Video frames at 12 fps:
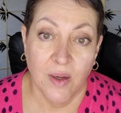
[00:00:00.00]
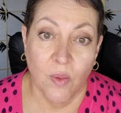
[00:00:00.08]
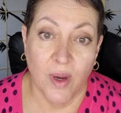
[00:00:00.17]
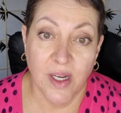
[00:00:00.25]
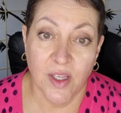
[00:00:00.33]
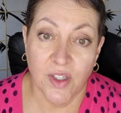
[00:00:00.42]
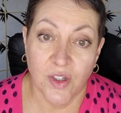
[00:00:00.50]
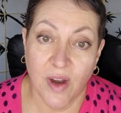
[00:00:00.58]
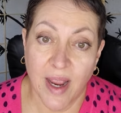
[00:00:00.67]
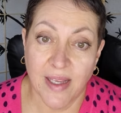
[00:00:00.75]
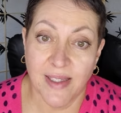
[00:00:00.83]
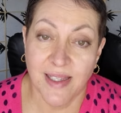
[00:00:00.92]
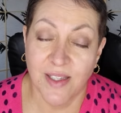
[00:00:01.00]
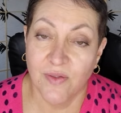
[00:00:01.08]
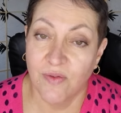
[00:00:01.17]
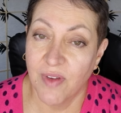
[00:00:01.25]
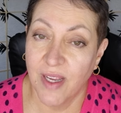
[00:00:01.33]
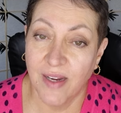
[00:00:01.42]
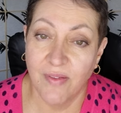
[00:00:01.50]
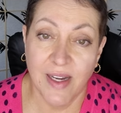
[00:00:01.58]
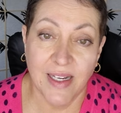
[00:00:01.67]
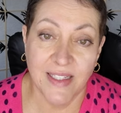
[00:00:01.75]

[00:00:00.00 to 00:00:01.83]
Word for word: when you're stressed it's really, really